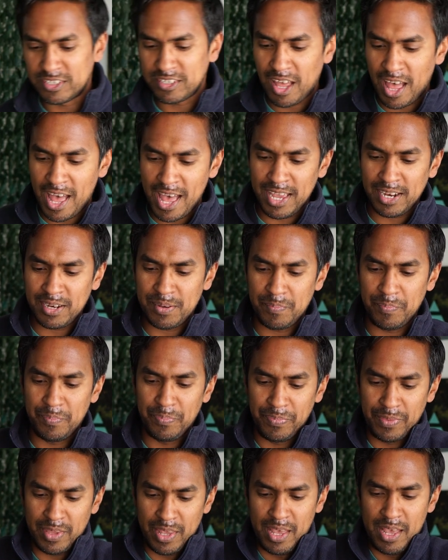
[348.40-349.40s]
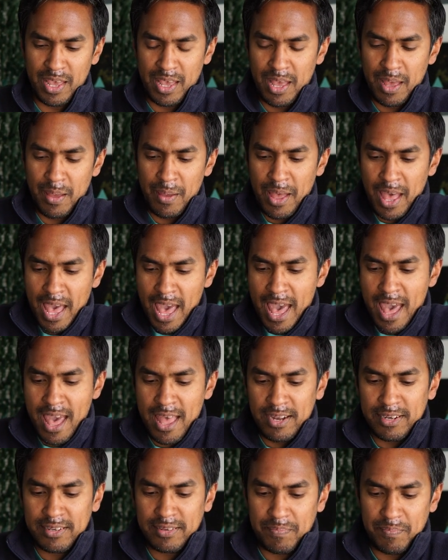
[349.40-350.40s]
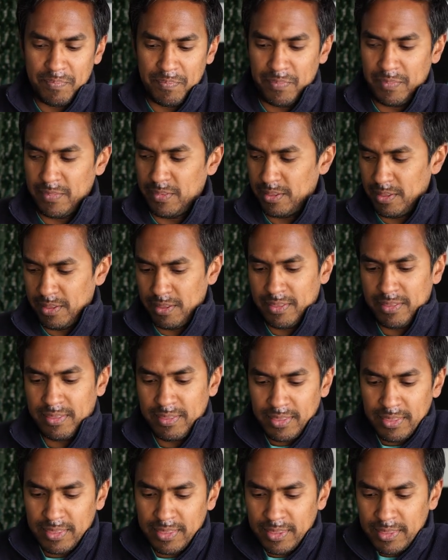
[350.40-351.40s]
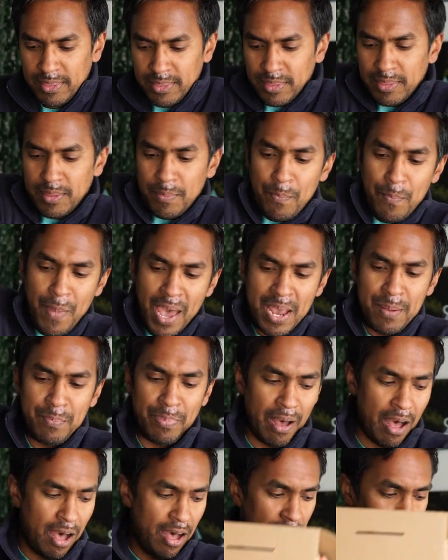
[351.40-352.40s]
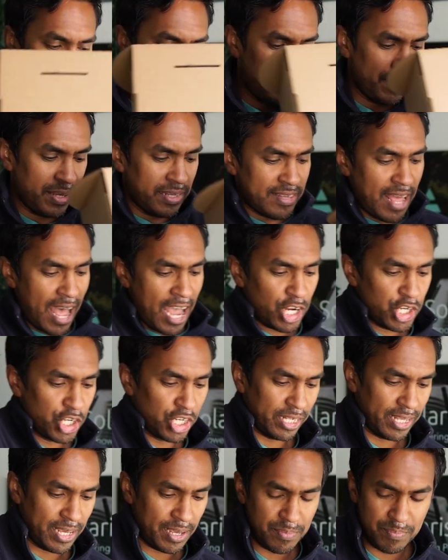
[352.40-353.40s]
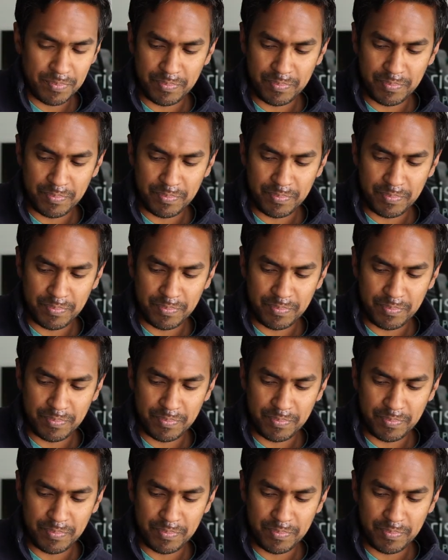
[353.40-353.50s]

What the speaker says: side. And the main part is actually